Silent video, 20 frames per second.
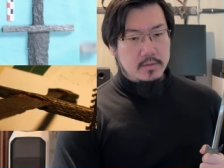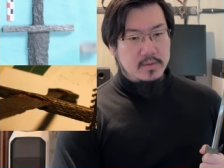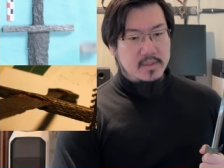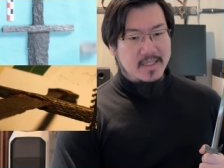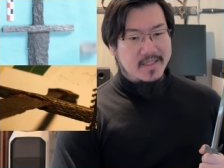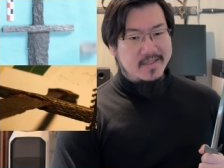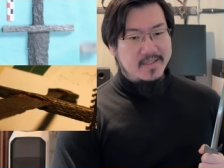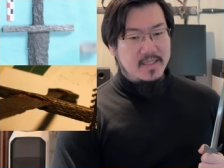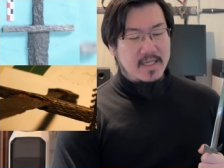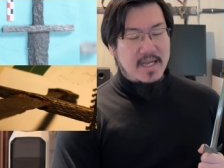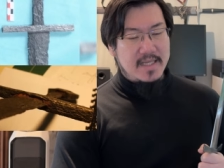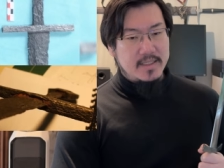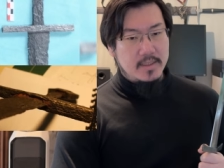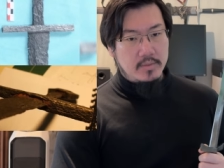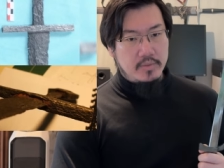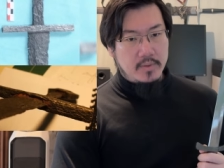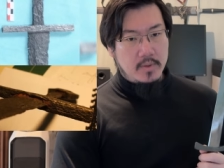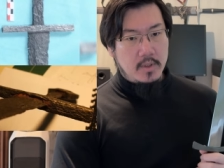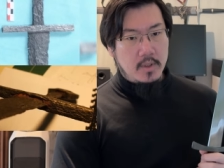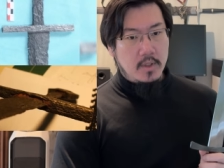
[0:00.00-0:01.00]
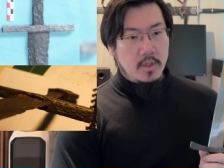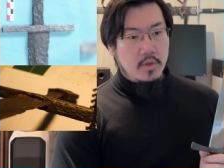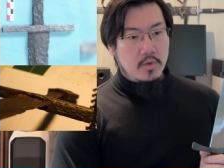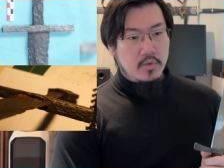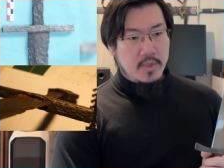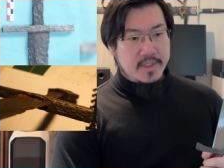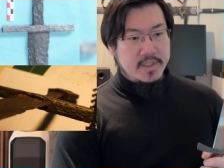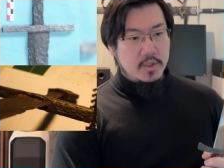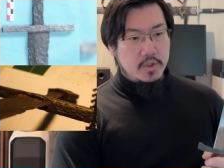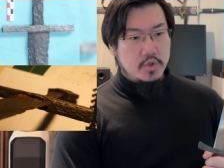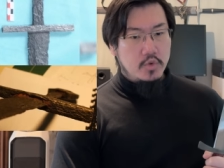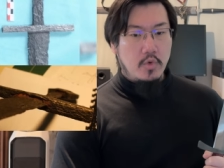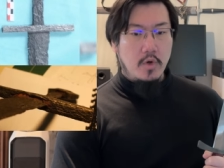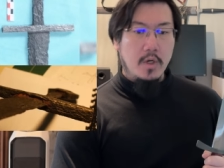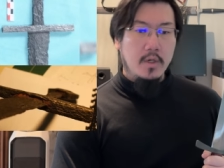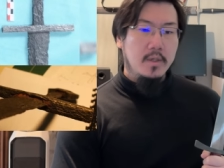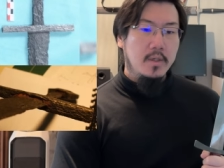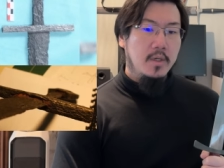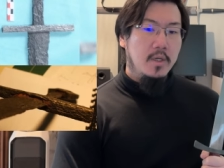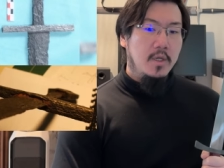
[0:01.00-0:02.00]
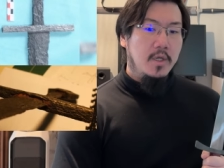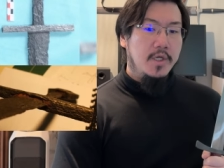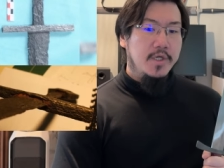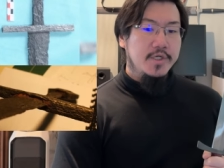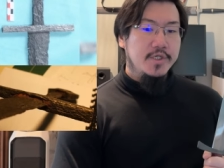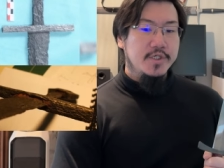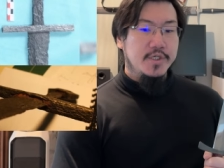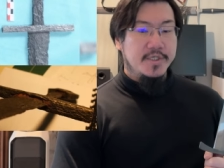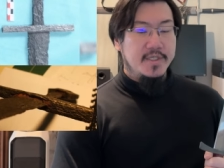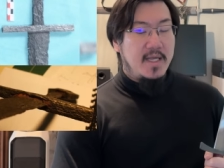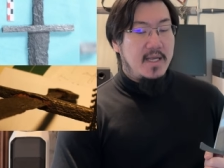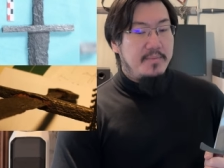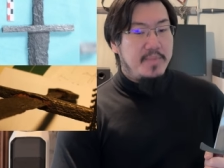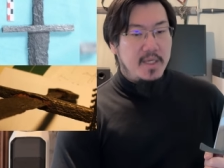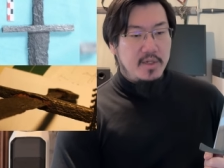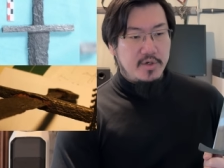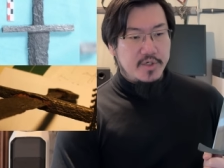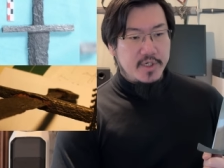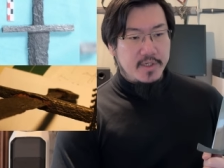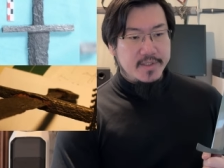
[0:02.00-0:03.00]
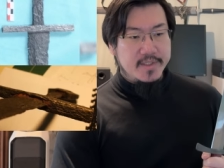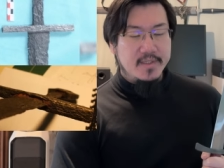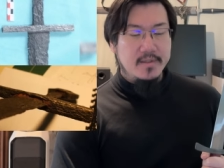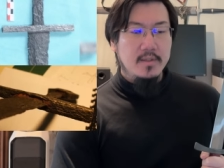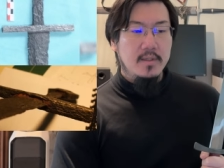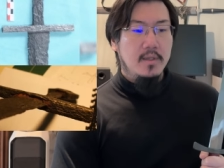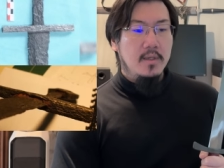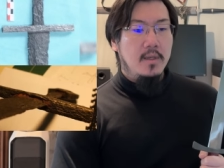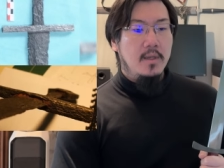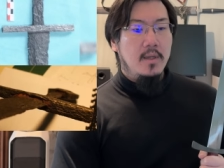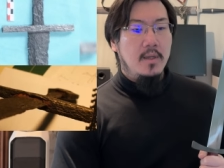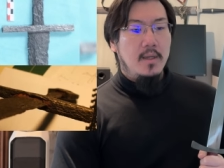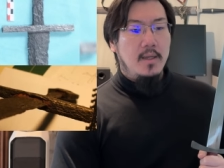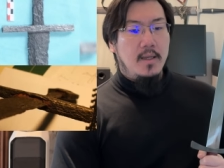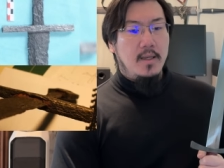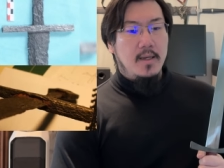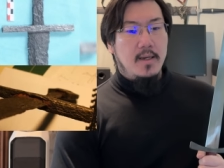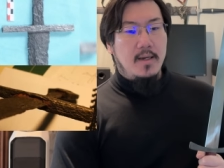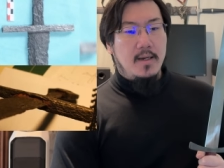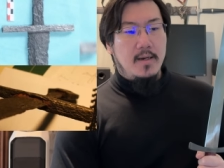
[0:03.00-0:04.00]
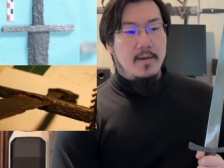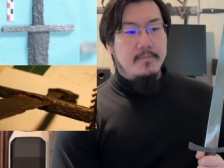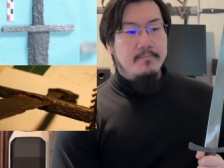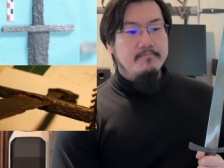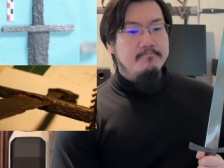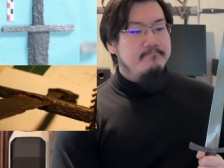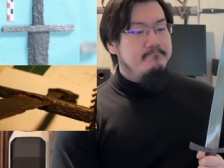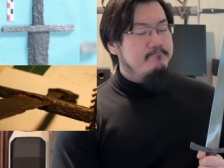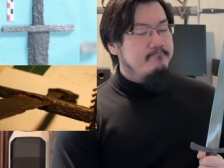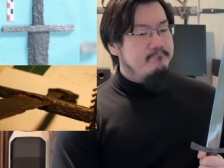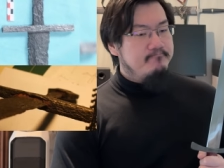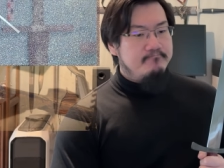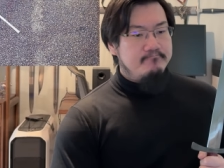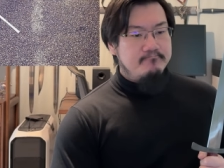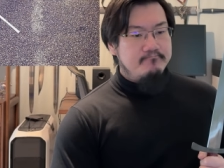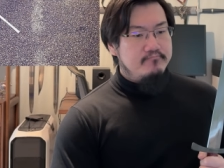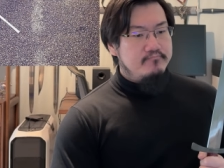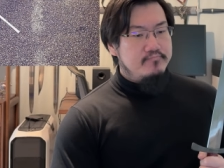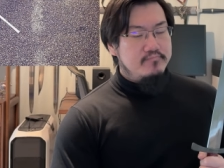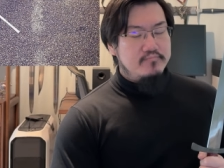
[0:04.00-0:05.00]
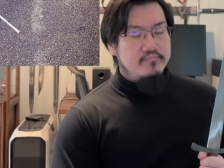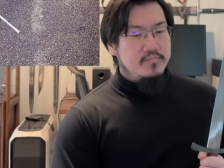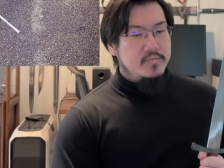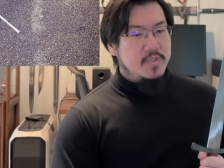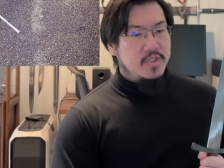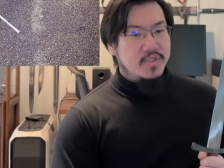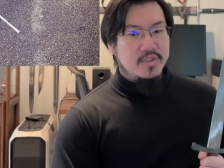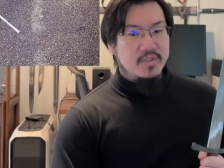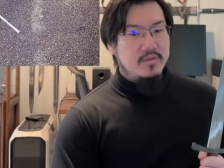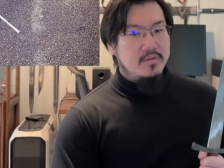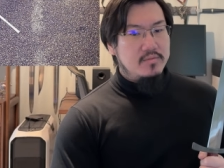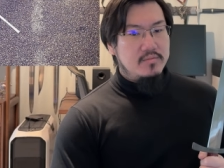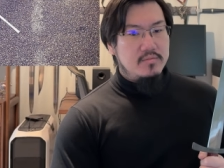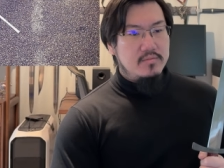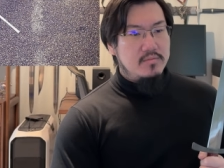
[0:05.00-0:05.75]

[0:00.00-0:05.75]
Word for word: does lots of research work, just like Peter Johnsson. Um, just